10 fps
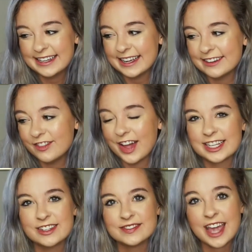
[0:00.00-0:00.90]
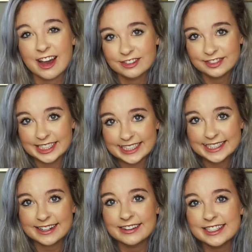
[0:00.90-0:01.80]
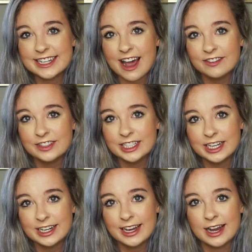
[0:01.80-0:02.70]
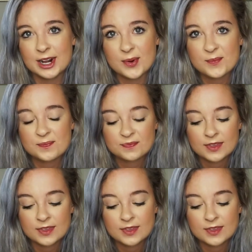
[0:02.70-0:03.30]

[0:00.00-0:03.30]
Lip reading: again effects of caffeine on the Daphnia.